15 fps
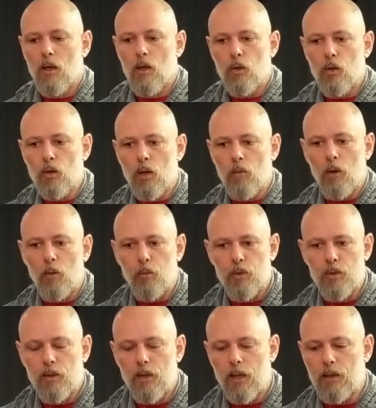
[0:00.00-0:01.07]
you come up with
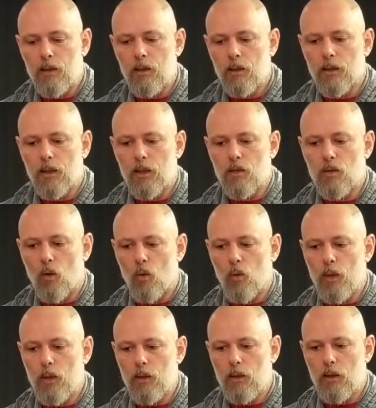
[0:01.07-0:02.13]
an idea that is
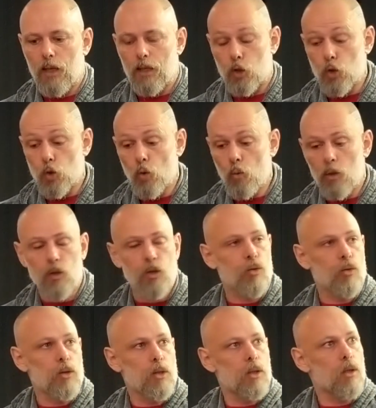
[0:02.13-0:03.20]
already like so much
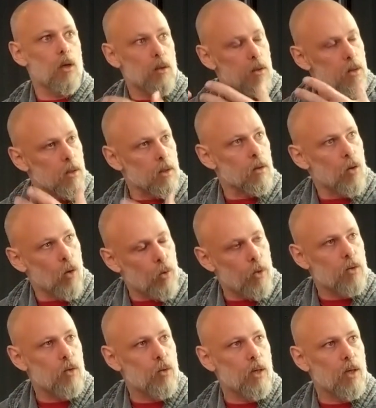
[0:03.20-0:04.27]
to discuss and go
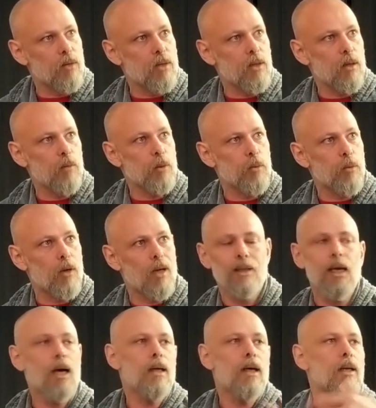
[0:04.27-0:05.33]
into and everything. People are like,
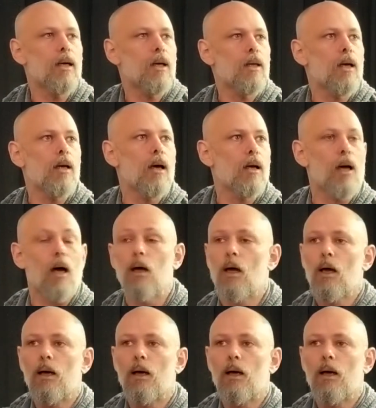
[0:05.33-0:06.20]
yeah.